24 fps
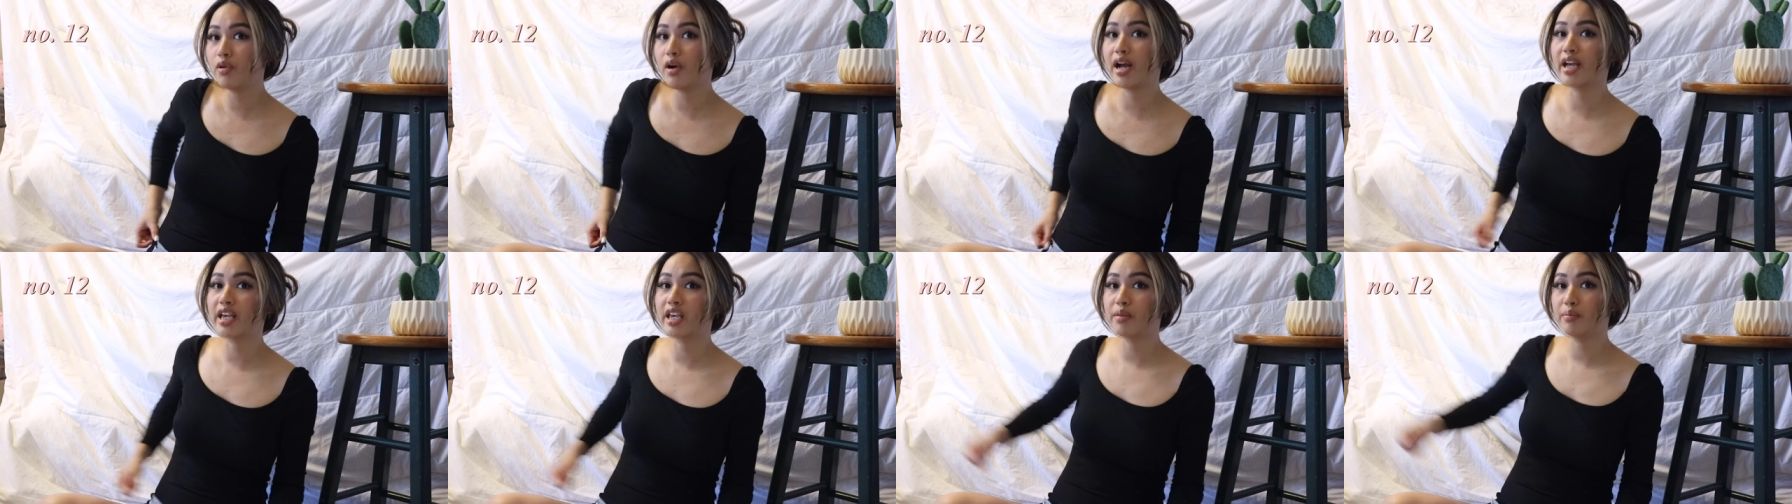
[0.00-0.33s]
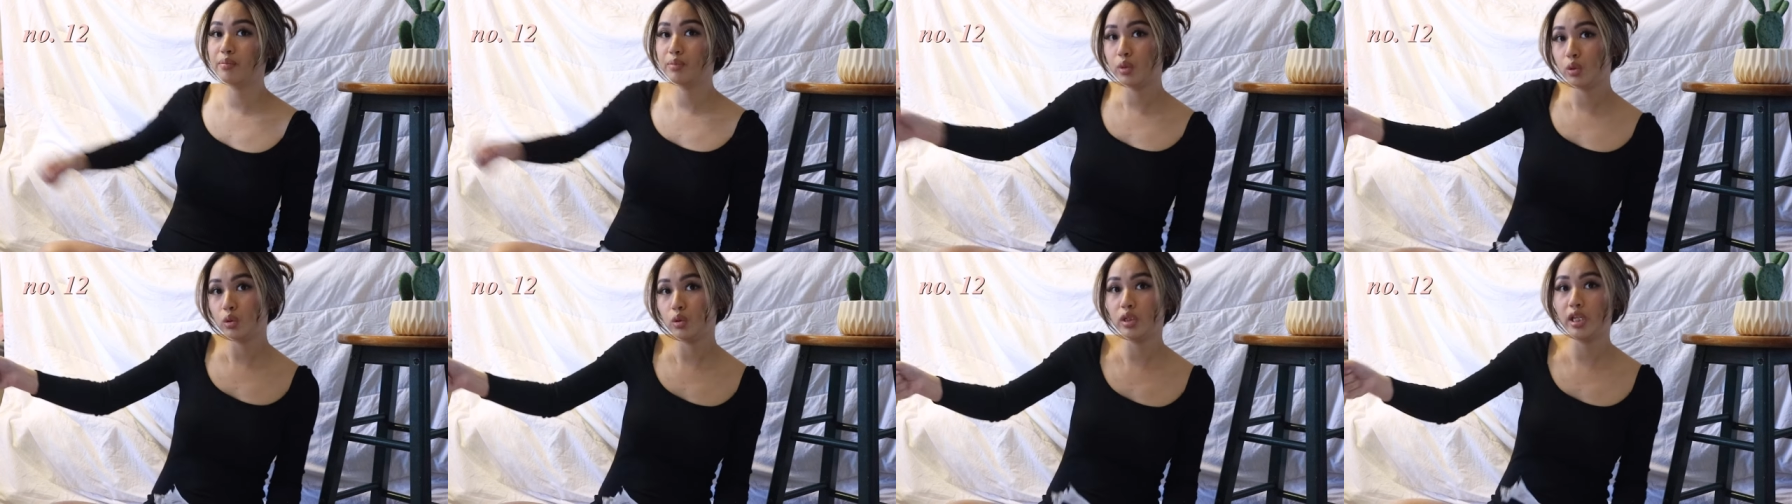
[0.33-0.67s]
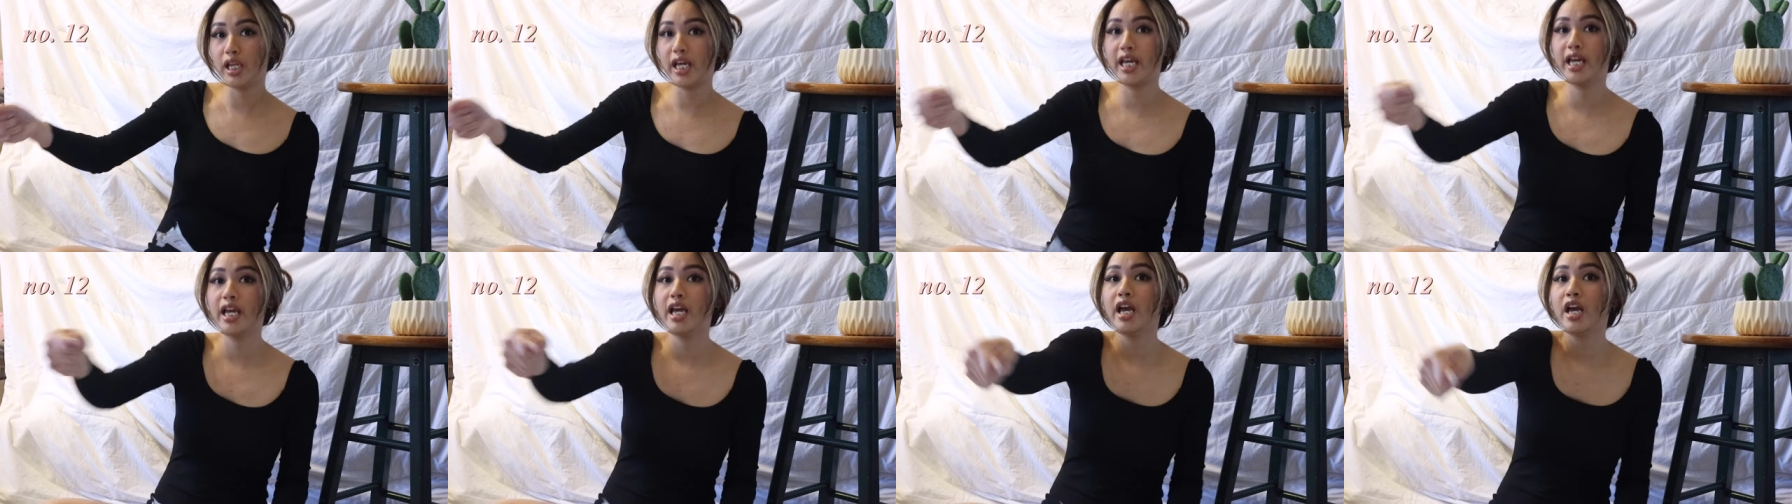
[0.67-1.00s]
I can pull
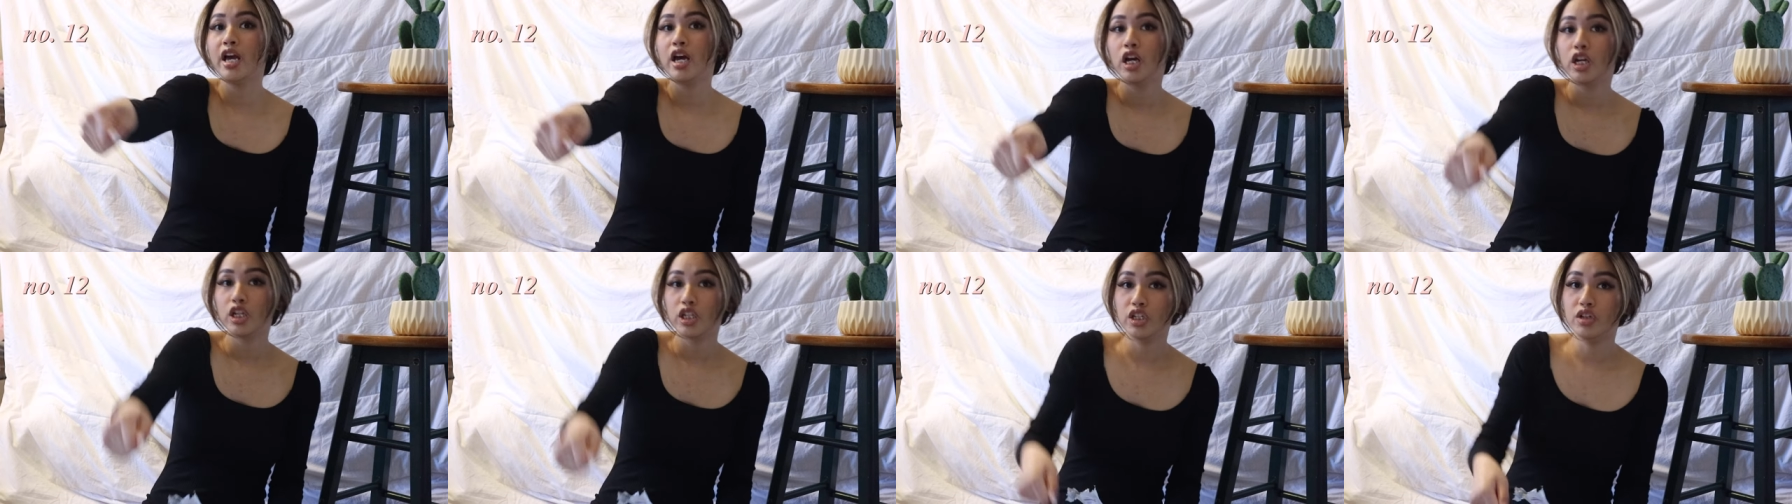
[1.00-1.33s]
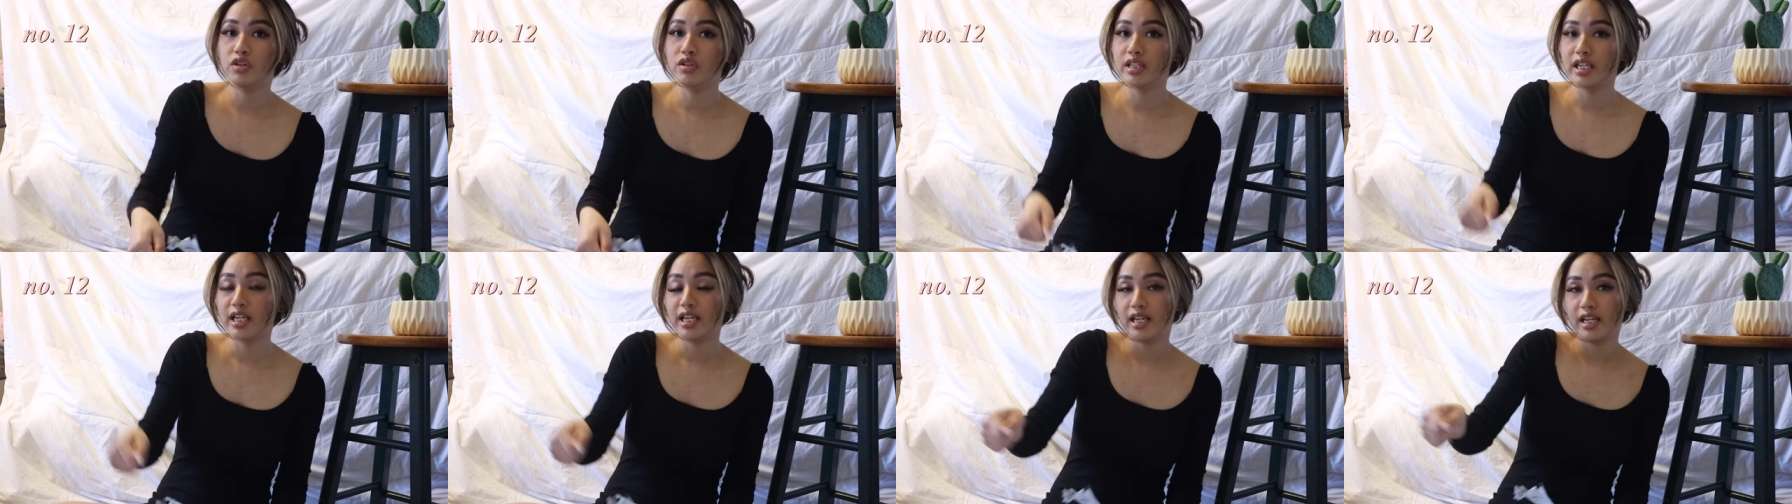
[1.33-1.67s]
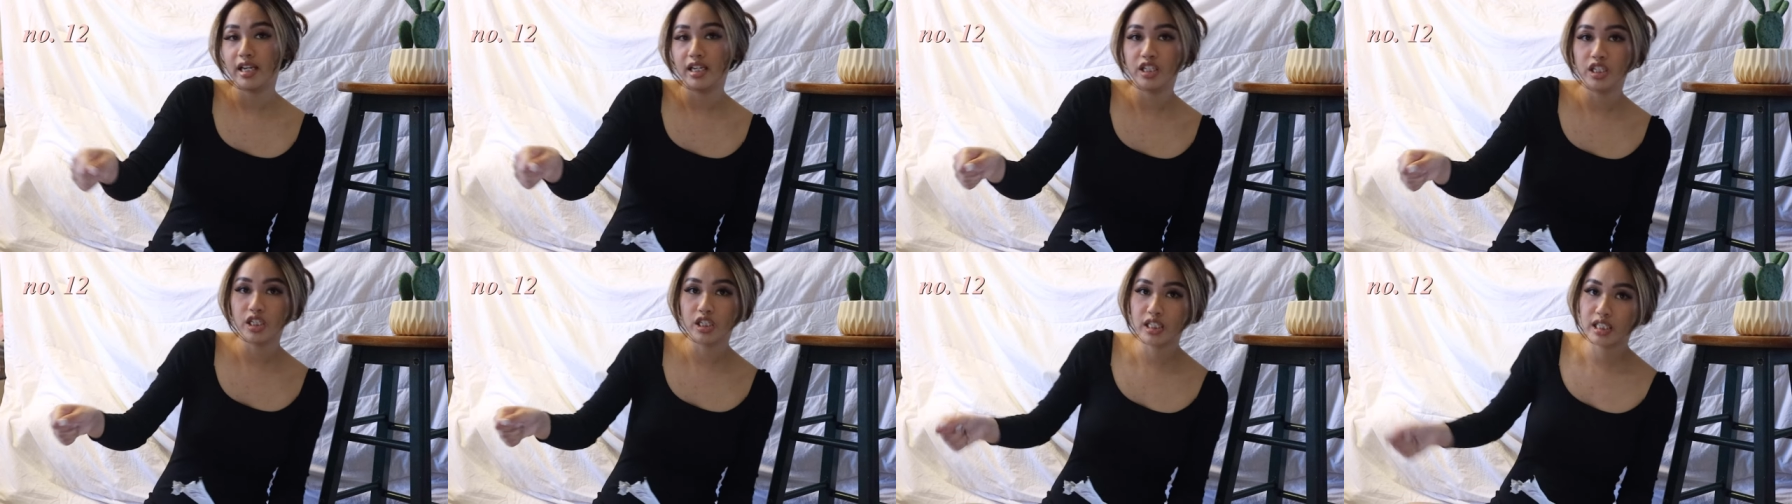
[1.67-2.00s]
it, use it,
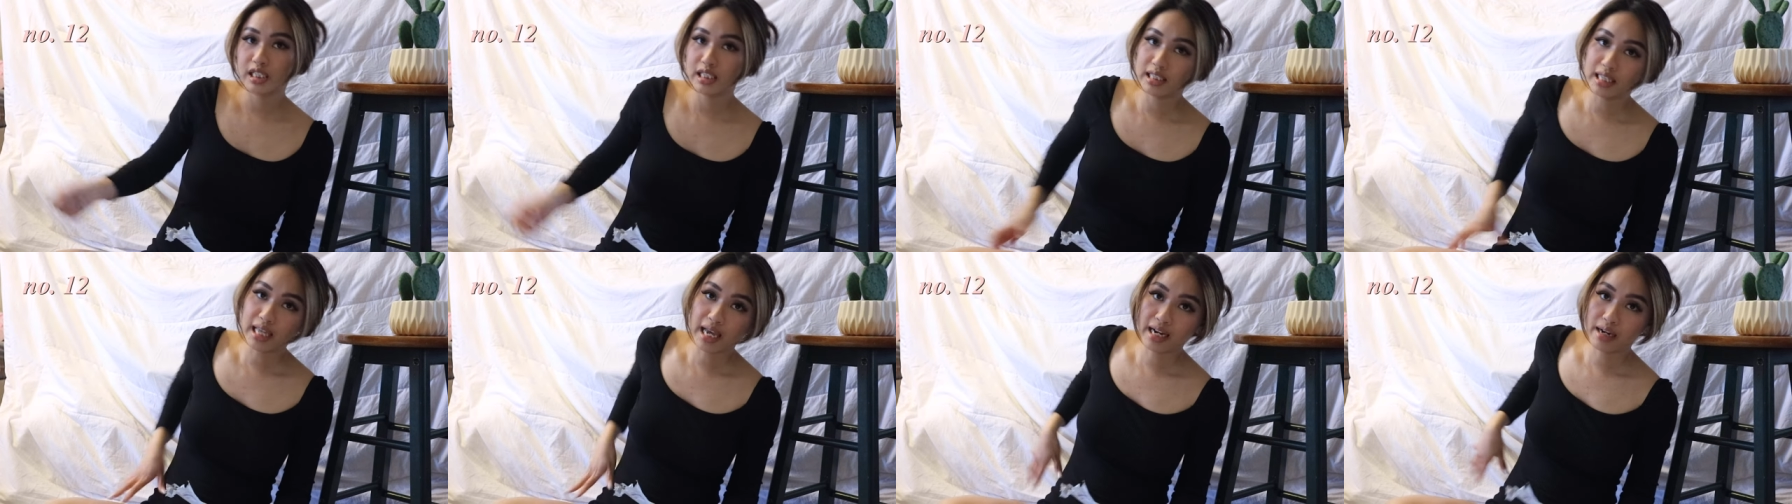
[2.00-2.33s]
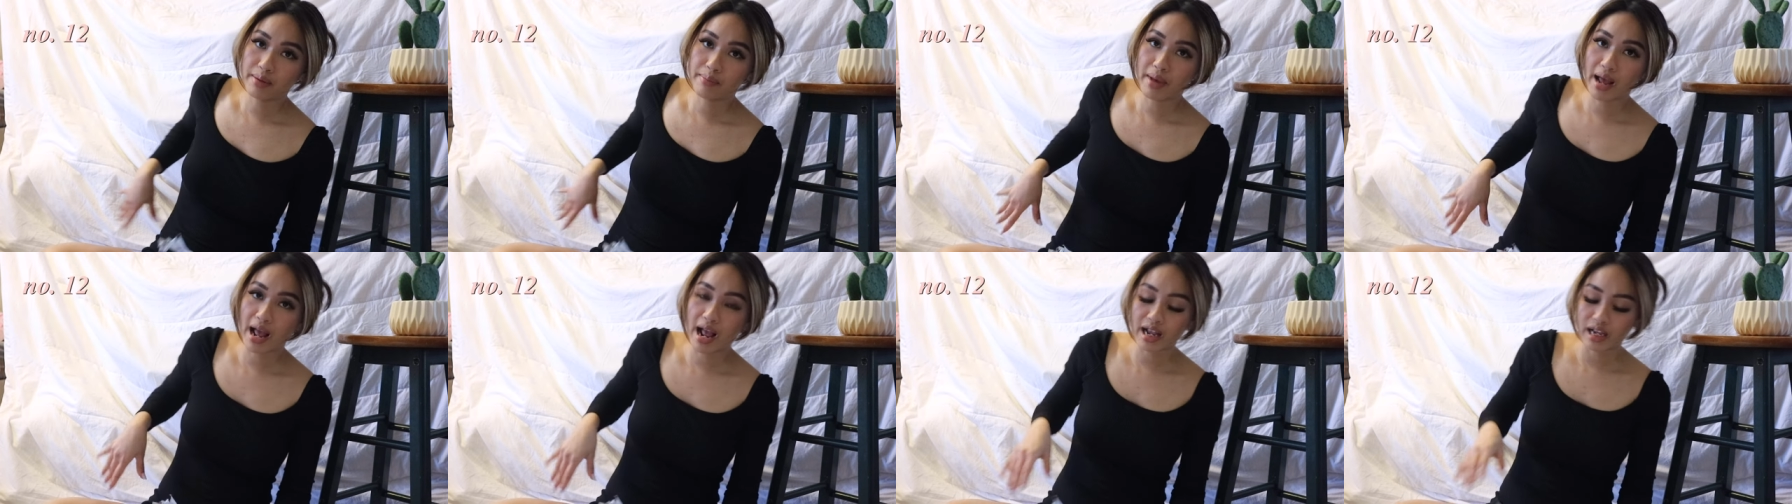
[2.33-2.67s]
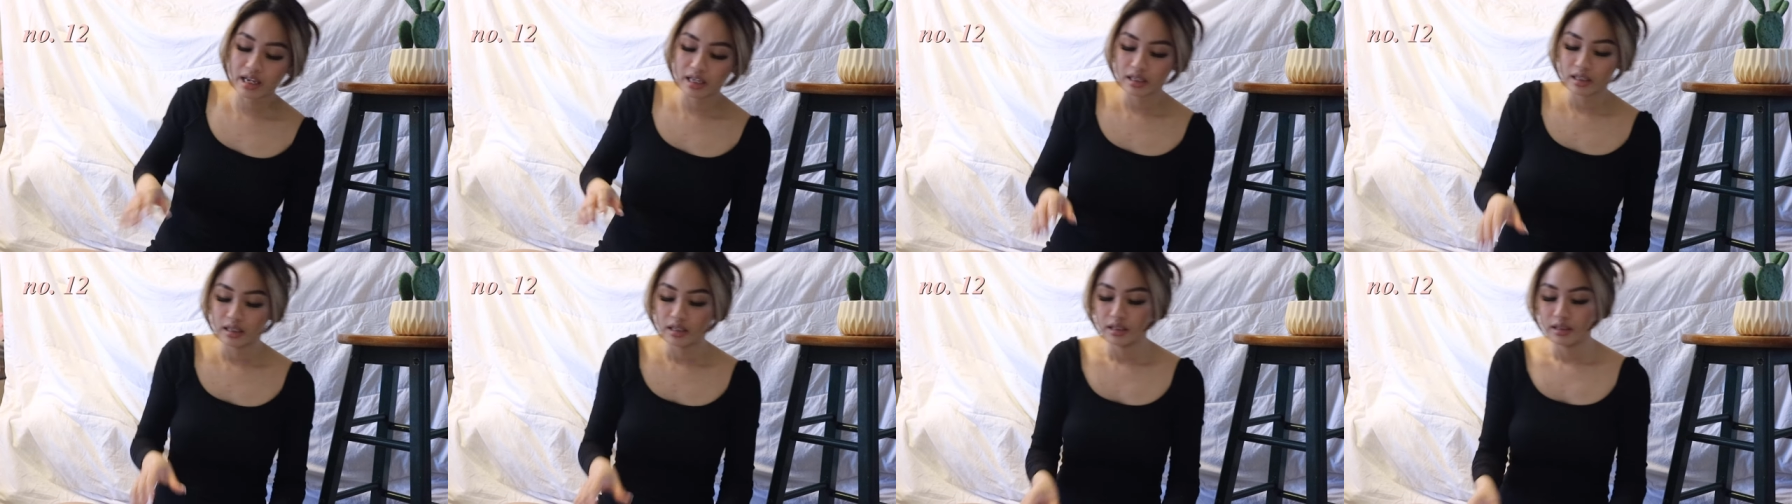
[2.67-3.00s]
and just slide it
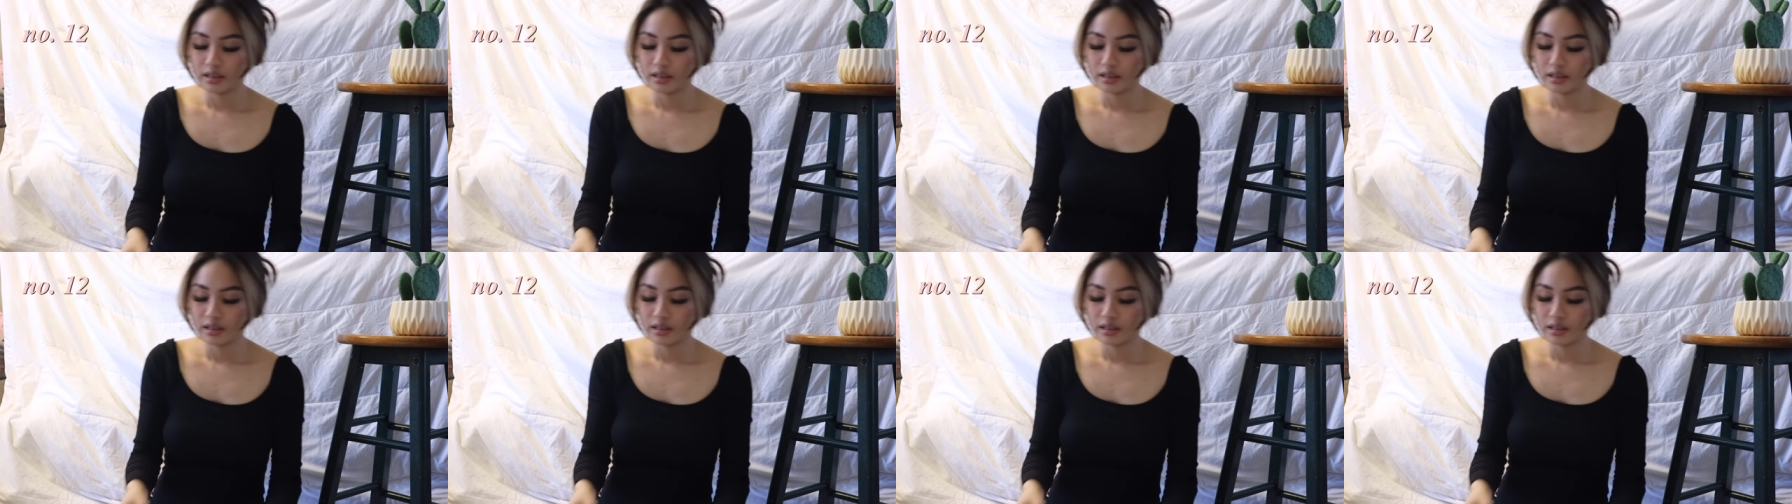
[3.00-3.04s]
back.